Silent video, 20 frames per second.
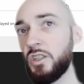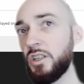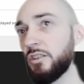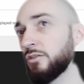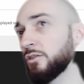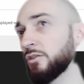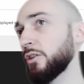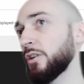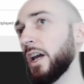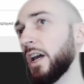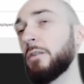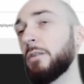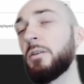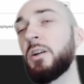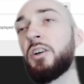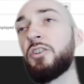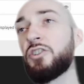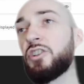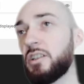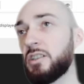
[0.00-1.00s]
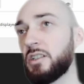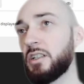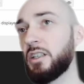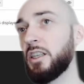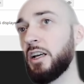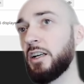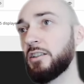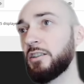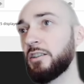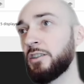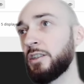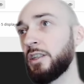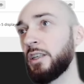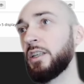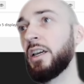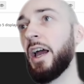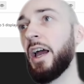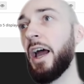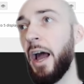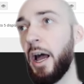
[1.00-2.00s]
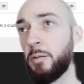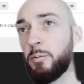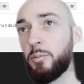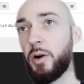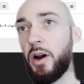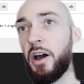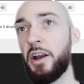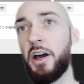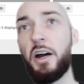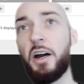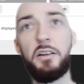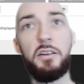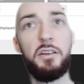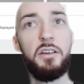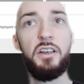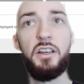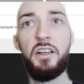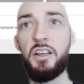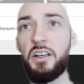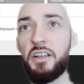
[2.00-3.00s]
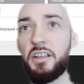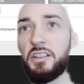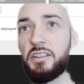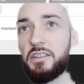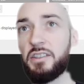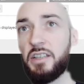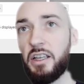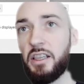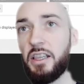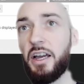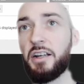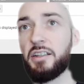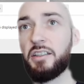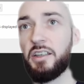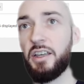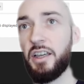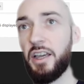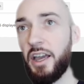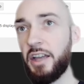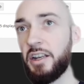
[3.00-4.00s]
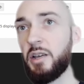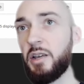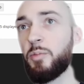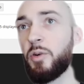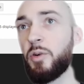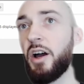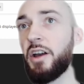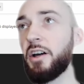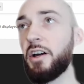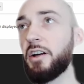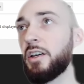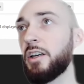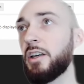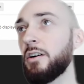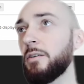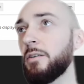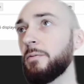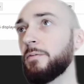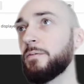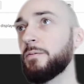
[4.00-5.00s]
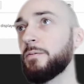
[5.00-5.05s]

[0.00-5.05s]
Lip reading: So now just click the add product, select any product here.